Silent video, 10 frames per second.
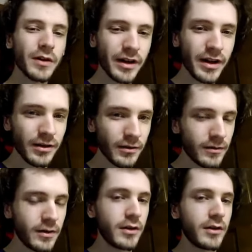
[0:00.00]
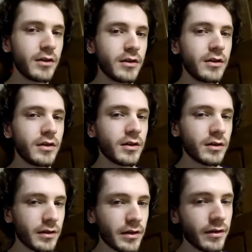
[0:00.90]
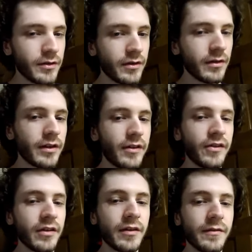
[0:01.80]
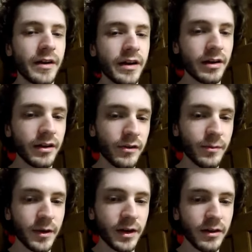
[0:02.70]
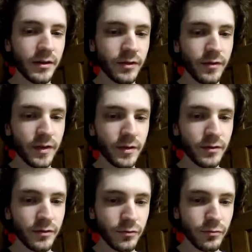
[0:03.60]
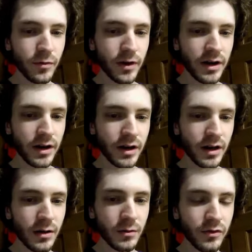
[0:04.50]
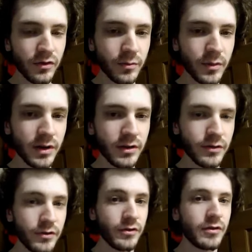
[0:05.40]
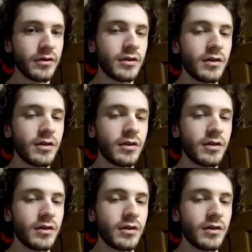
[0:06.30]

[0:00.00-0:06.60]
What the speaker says: Hello. Okay, so let's see if I can explain this without dragging out too much.